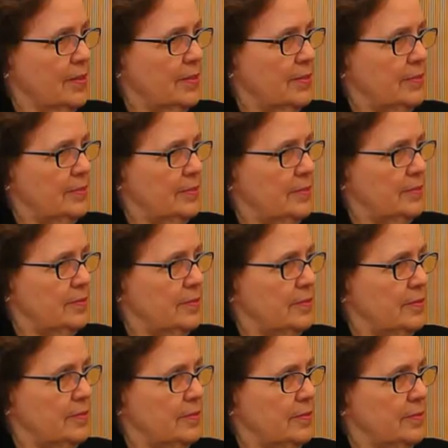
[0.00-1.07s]

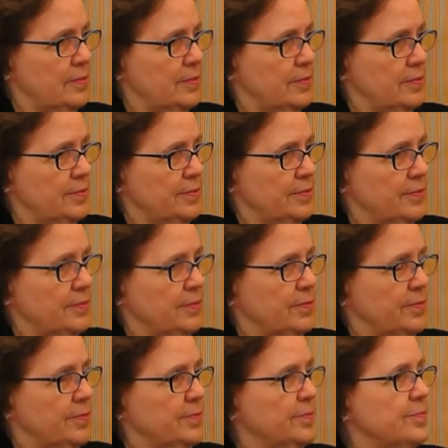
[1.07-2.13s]

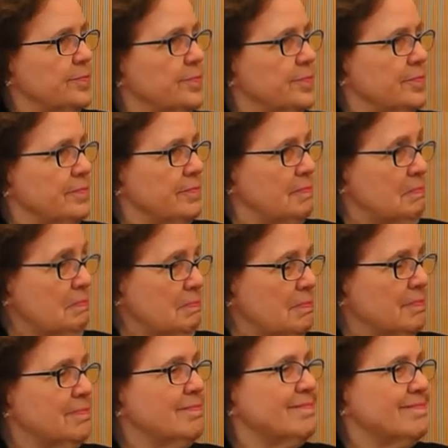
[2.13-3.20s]

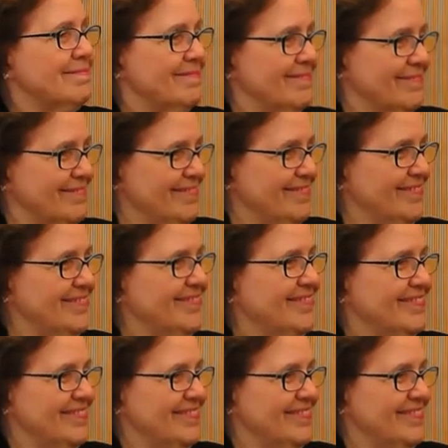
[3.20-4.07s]
(silent)